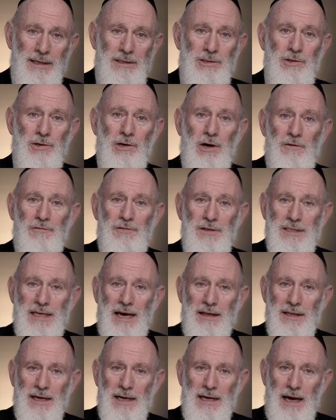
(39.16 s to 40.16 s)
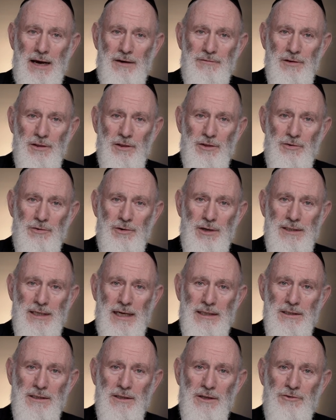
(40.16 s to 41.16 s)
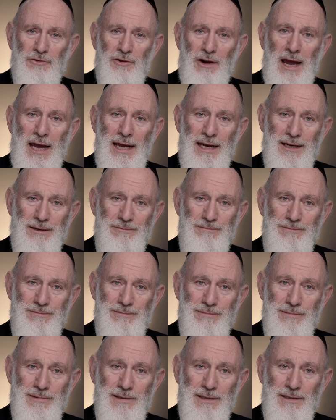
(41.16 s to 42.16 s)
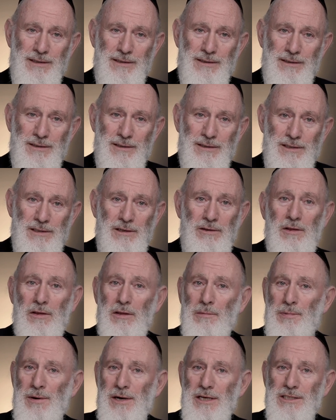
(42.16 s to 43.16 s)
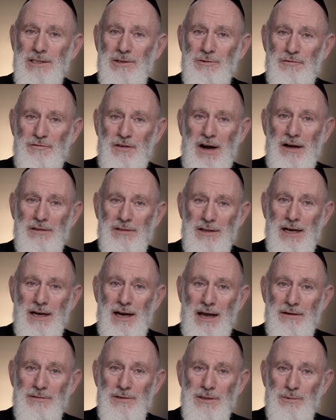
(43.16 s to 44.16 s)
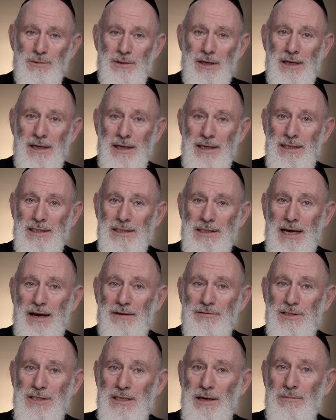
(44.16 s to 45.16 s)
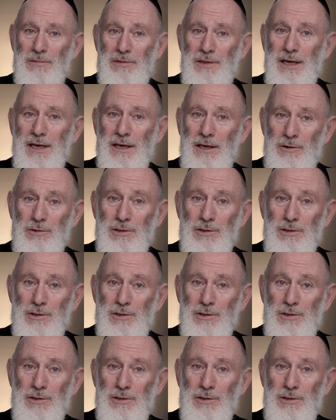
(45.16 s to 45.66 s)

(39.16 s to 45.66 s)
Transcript: He took off his other glove and threw it under the train, so that the person who found the gloves would at least have something